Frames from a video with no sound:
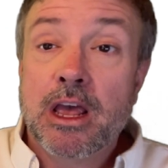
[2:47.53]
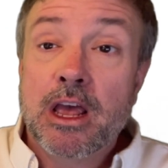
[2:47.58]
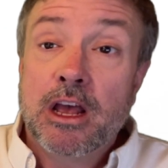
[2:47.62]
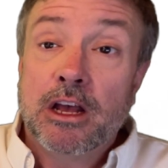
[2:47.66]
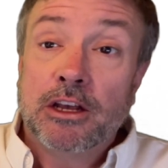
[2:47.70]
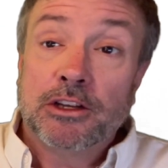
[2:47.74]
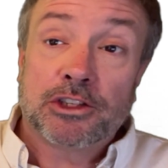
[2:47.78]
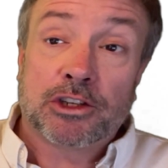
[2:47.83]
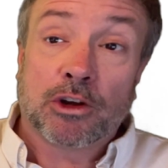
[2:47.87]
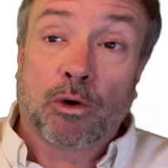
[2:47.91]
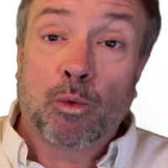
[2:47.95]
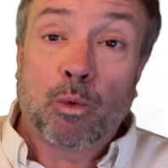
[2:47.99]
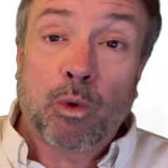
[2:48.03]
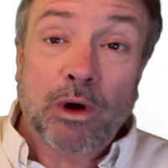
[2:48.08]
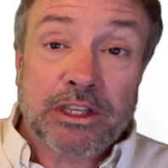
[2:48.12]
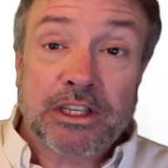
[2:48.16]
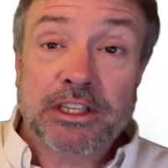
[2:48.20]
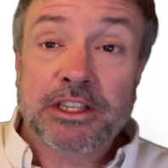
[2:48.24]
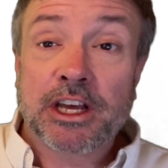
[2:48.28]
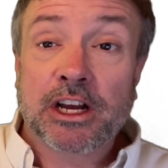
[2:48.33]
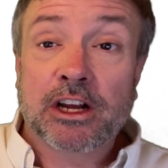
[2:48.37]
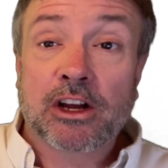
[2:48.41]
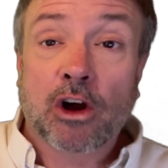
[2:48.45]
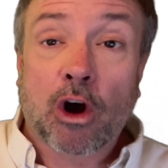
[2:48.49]
So, what's
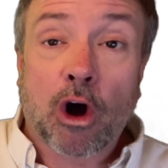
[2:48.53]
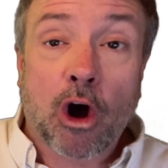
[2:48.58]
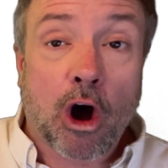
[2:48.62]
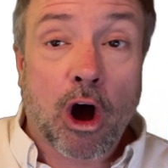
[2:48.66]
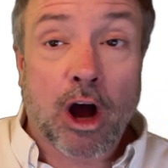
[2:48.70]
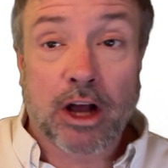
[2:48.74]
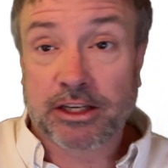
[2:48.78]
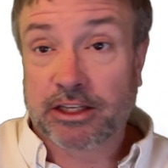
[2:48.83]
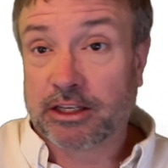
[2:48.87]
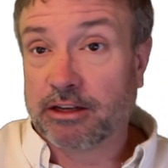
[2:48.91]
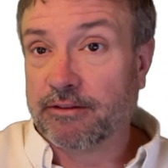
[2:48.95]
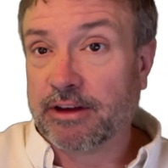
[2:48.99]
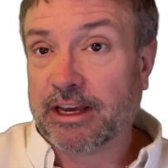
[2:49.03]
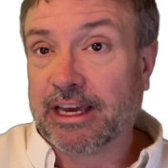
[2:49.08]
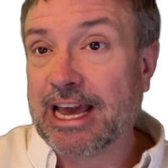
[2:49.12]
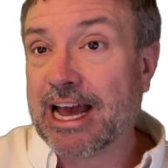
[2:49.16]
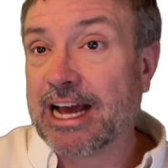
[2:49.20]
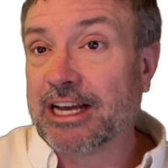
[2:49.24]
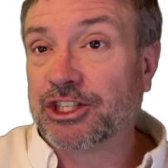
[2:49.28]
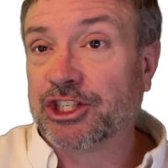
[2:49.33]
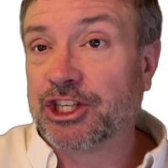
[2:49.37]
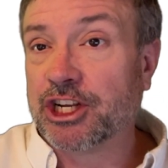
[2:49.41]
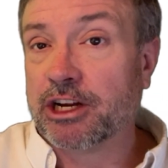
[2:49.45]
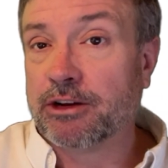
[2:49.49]
the cost of a
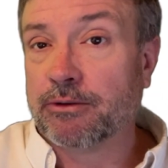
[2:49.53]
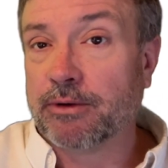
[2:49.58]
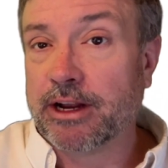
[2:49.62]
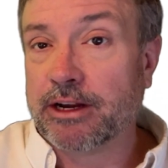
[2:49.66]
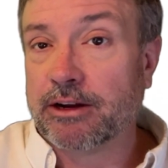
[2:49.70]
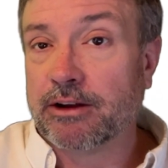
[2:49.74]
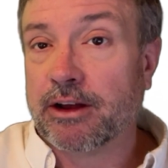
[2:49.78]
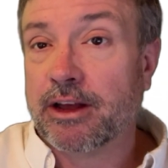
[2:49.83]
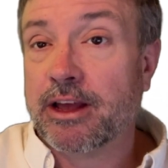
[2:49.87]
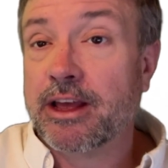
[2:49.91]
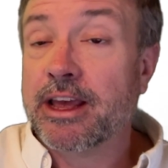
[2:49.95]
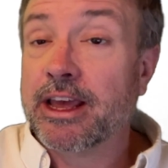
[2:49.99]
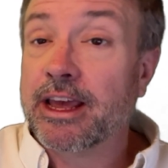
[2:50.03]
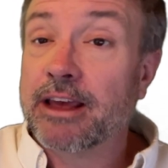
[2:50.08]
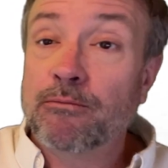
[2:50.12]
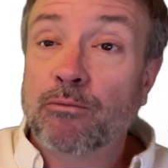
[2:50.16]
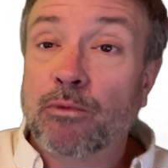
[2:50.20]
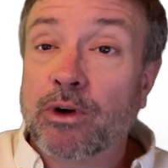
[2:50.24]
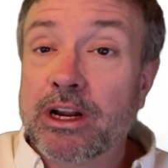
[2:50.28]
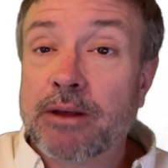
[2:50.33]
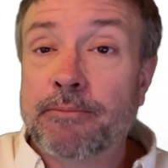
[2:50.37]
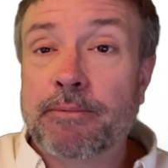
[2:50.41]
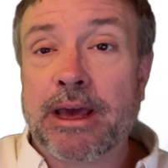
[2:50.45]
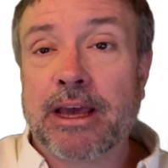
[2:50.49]
gas generator? In
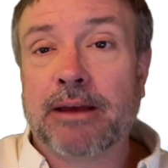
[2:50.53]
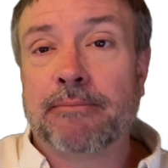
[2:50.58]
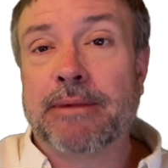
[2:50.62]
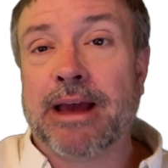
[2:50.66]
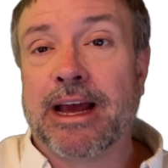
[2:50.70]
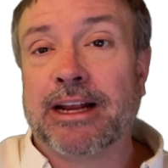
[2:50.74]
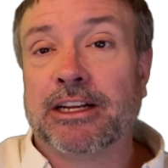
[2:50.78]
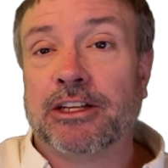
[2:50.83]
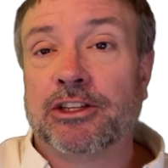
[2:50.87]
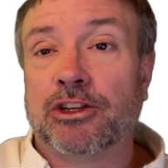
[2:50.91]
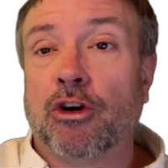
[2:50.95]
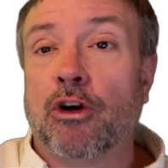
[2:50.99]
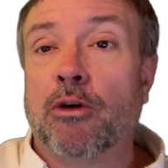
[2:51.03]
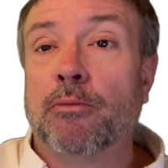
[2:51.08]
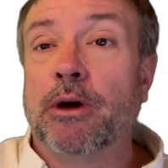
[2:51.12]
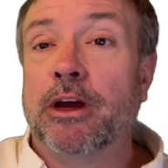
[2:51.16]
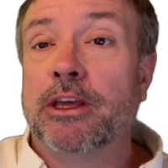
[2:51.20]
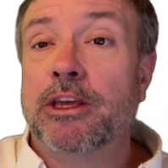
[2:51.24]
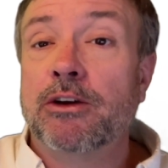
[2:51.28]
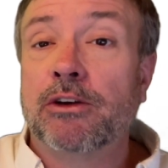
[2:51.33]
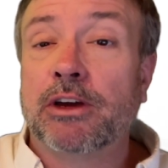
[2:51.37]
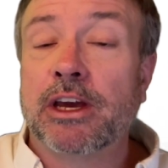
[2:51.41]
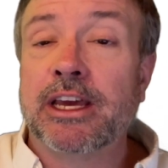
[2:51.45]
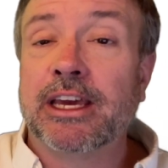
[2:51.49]
Winnipeg, Manitoba,
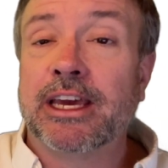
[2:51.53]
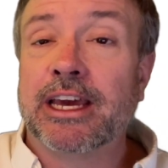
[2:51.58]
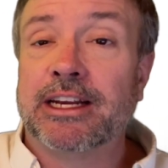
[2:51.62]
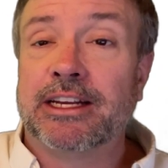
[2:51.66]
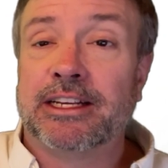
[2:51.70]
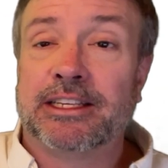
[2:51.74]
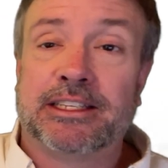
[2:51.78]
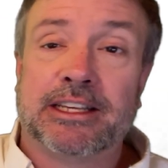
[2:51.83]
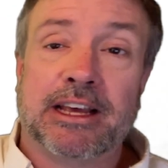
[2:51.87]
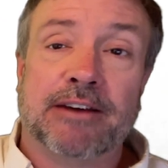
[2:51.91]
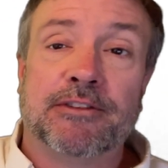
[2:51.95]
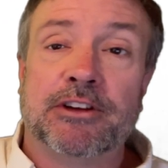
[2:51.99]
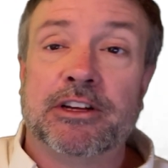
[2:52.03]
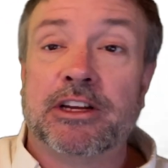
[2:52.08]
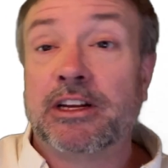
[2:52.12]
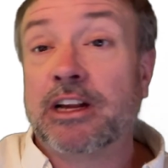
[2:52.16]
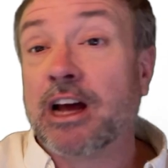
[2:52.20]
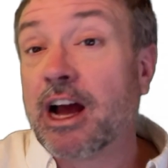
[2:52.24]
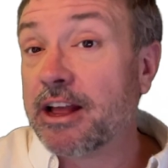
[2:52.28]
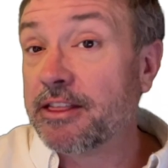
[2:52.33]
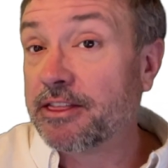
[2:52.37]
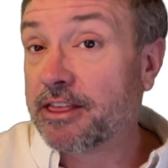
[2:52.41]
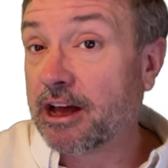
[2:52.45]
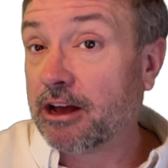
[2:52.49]
you can get a 7 to
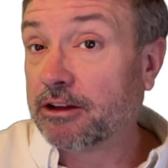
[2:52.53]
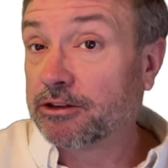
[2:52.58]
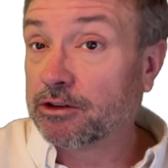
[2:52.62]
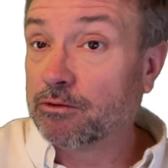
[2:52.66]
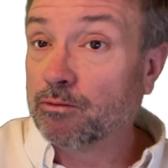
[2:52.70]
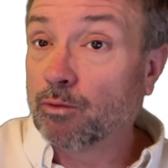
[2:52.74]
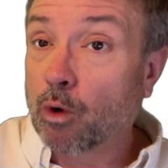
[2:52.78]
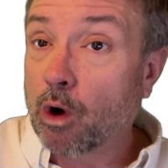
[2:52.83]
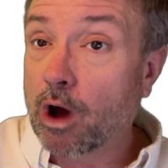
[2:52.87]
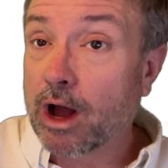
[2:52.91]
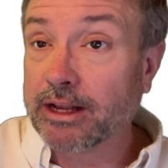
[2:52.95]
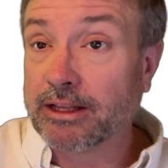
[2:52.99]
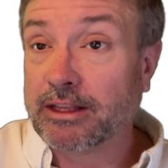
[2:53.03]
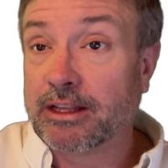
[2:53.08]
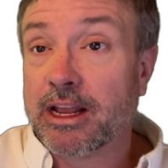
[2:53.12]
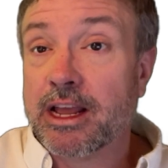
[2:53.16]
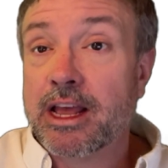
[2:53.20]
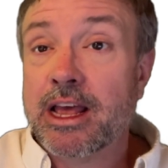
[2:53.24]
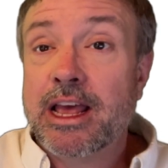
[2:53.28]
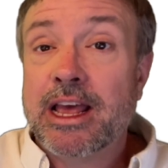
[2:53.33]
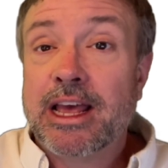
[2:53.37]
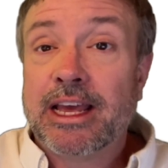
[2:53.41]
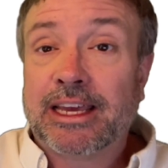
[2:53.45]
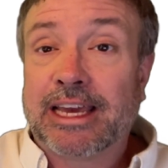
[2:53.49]
9,000 watt
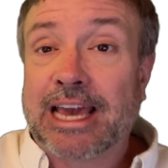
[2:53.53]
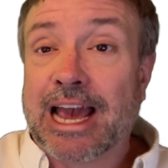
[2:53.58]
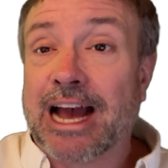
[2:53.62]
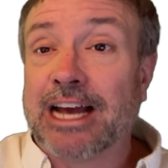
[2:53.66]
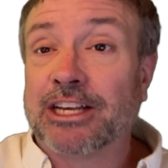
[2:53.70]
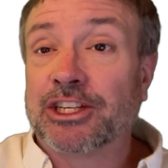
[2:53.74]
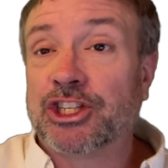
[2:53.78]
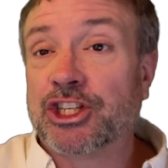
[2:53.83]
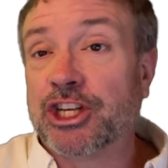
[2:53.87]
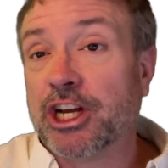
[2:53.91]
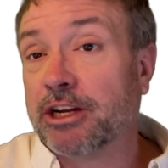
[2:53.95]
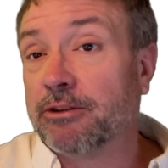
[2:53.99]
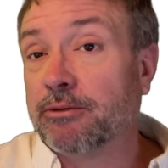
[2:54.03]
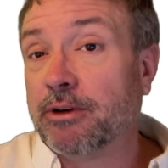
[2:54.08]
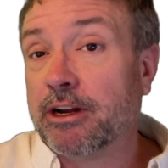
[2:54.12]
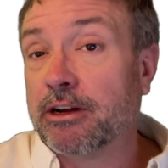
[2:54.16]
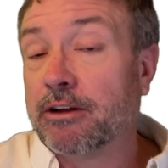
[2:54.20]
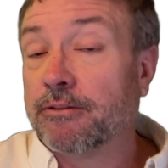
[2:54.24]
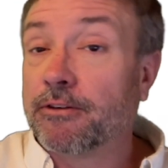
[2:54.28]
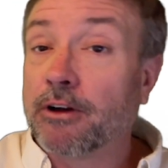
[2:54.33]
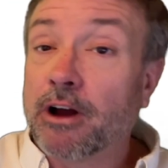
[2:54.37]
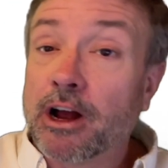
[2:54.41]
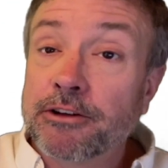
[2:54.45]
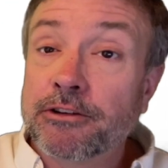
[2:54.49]
gas
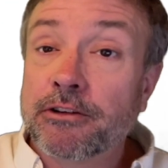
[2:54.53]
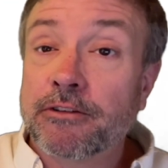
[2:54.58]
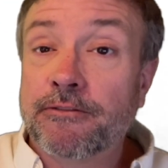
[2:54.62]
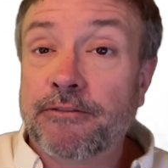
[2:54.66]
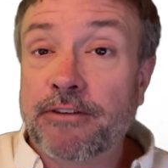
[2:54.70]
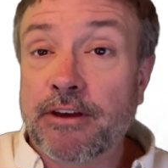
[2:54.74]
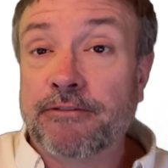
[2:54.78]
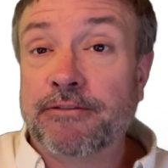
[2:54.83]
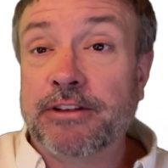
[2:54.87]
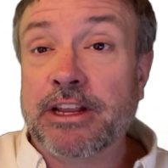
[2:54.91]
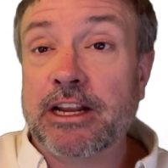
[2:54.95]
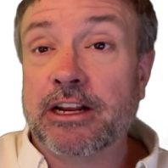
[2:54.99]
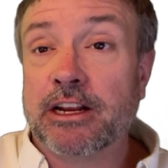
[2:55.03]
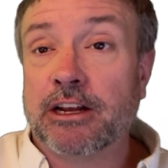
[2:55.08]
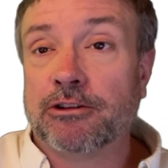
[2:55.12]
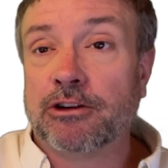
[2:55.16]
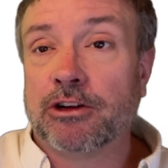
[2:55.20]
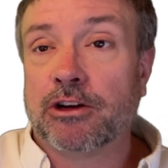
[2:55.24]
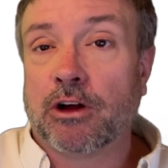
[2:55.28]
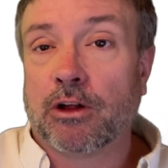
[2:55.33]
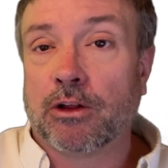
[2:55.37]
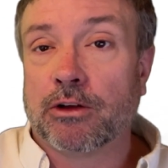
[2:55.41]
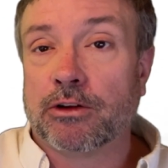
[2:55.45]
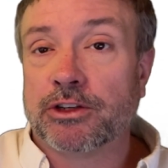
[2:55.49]
generator for under
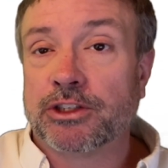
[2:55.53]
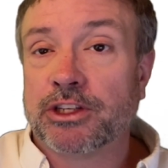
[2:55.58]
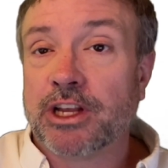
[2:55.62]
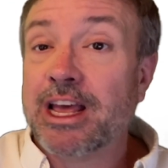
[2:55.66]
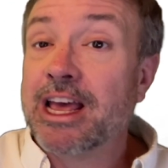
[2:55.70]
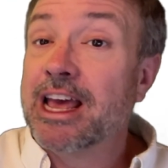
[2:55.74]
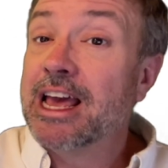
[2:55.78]
$1,500.